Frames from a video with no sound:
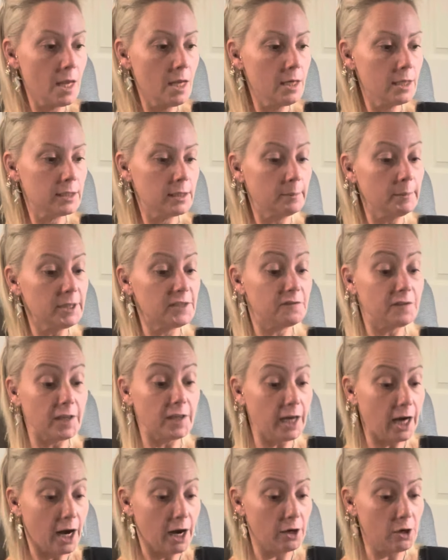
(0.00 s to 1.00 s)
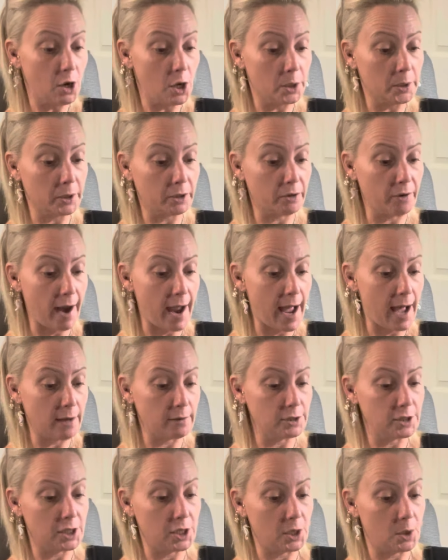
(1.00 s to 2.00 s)
Somebody's feet aren't on the
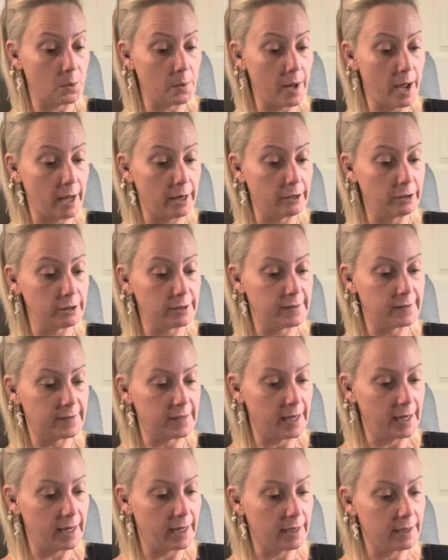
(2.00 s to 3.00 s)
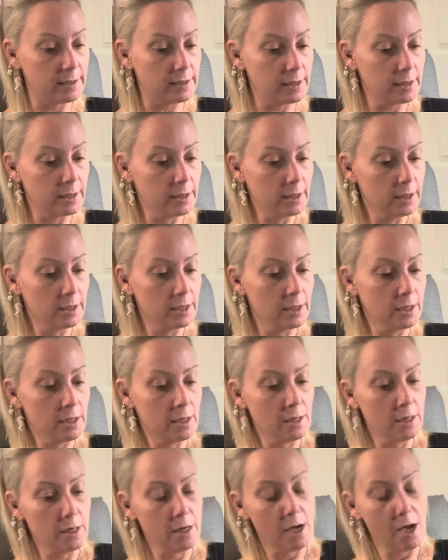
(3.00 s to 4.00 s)
ground, so they don't understand.
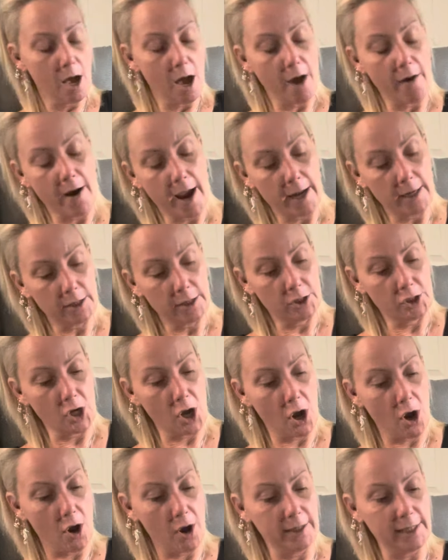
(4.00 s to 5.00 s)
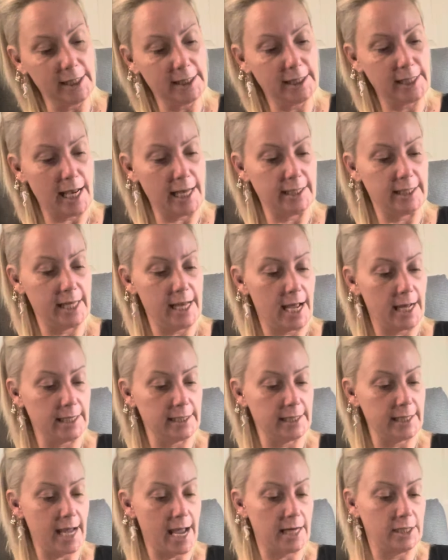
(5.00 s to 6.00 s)
All right, so, and this says the
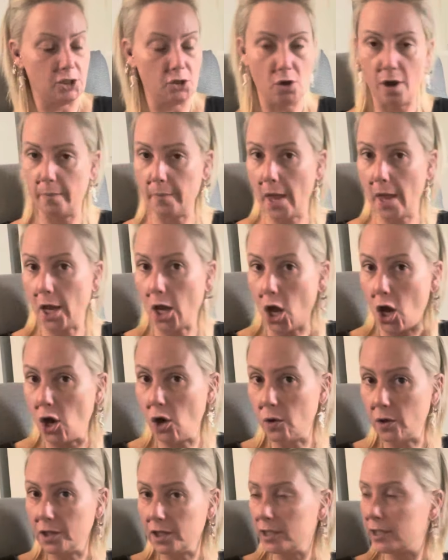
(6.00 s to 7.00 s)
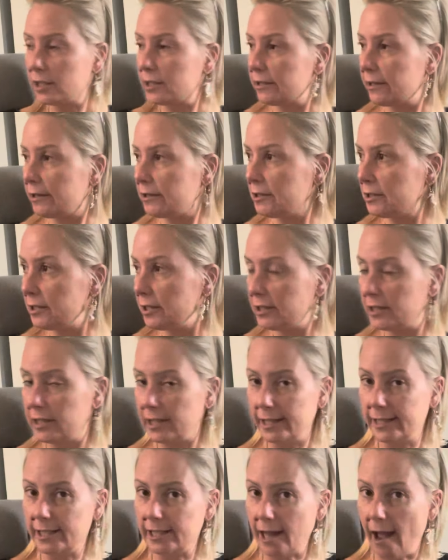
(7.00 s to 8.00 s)
undead. So I'm like, oh, the, is this, is
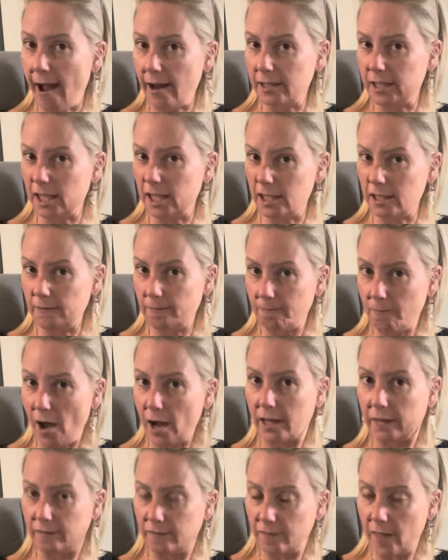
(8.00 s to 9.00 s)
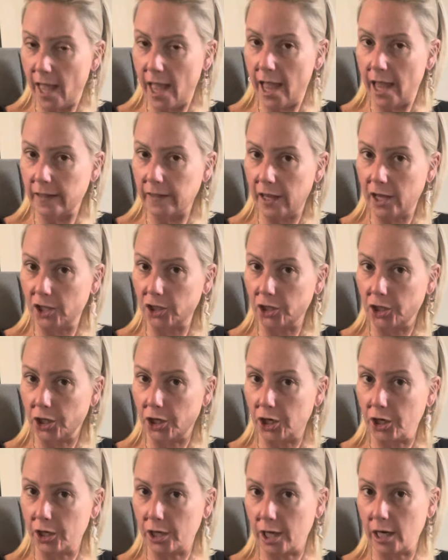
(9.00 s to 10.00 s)
this, is this fucking thing, the
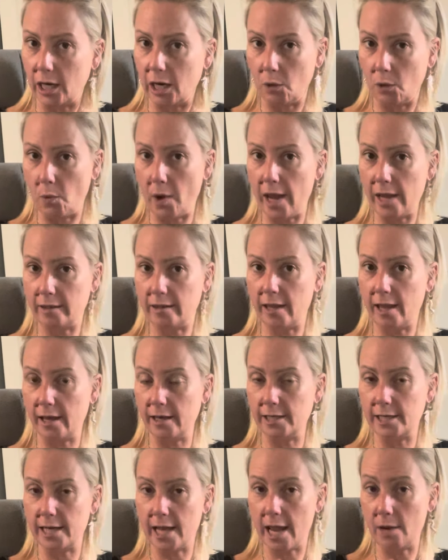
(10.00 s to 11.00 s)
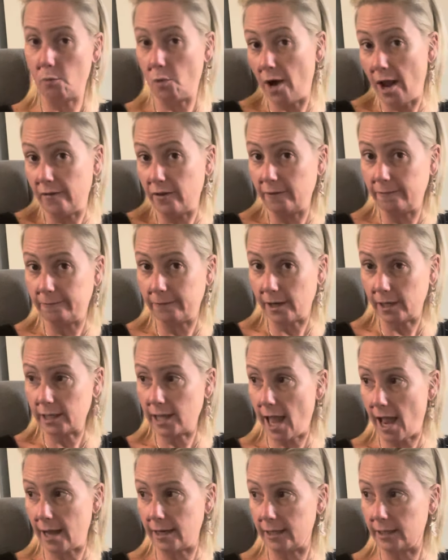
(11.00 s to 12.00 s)
alert, gonna awake the undead, whatever the fuck
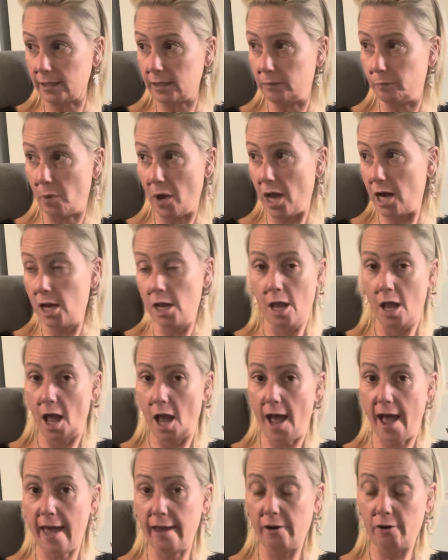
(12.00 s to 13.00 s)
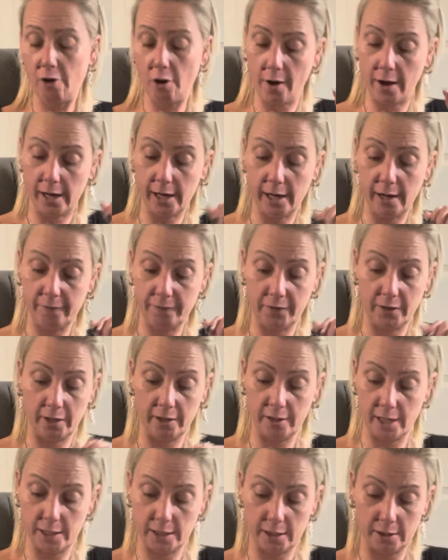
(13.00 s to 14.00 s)
that is, but... I don't know. I feel
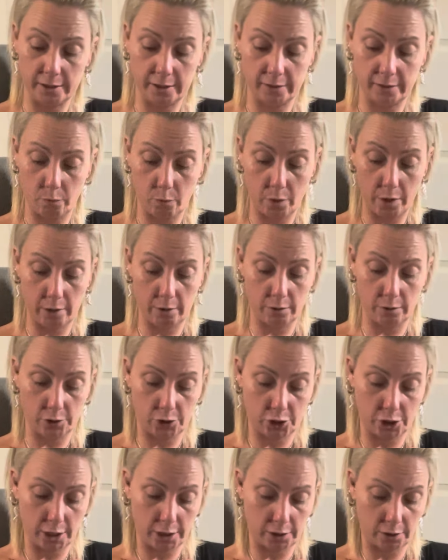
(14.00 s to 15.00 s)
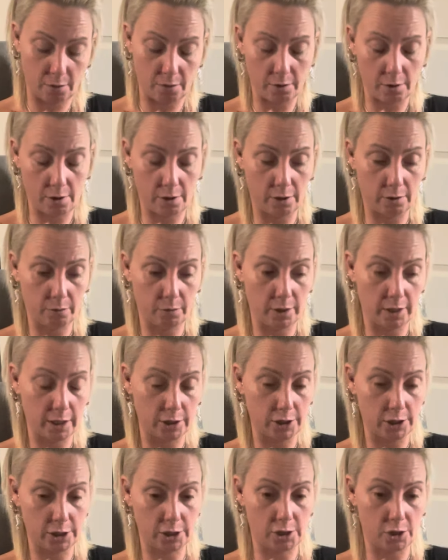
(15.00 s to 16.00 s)
like there's weird shits going on that we
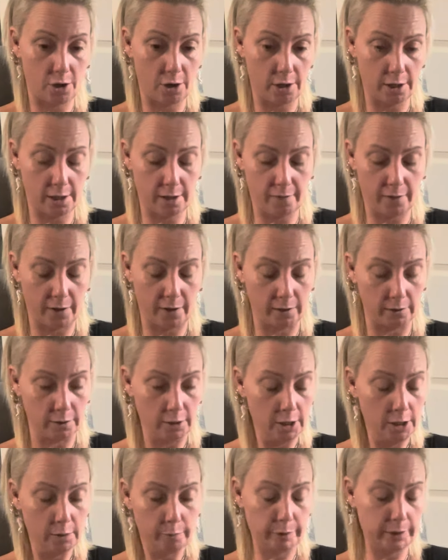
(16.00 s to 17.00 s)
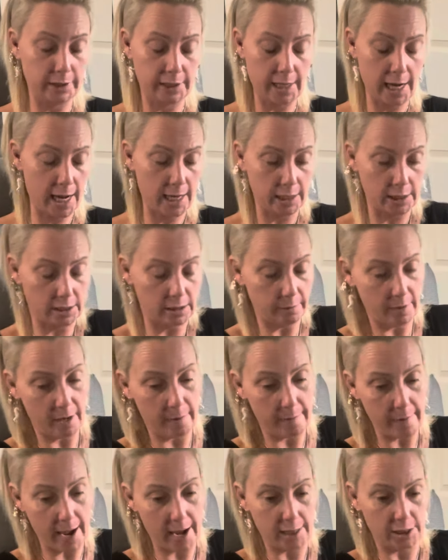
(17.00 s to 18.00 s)
can just not even pretend to be
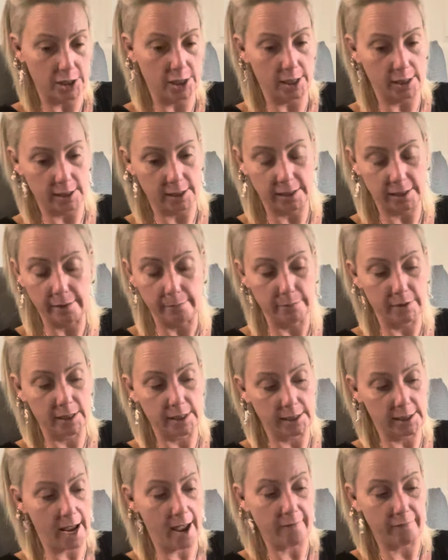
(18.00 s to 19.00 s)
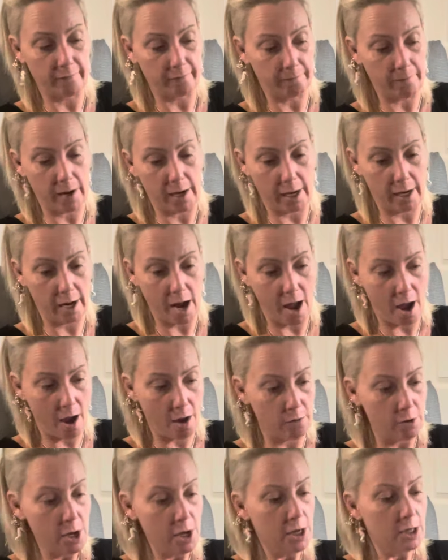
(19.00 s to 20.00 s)
imagining. The Simpsons haven't figured it
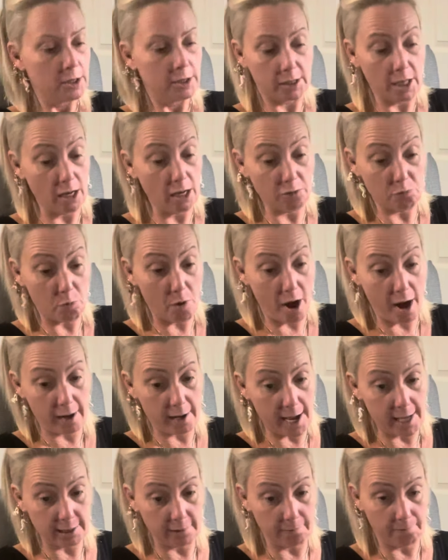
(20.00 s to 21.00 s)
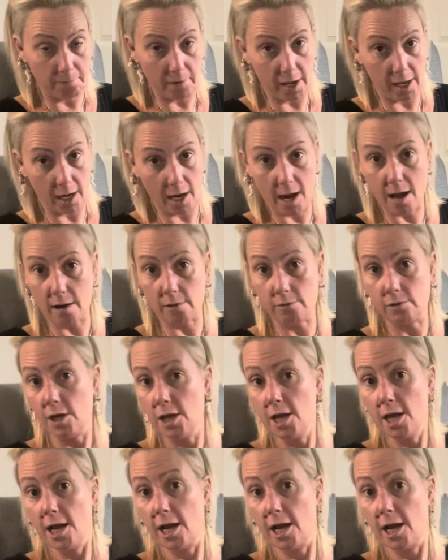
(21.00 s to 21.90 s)
out. South Park hasn't figured it out.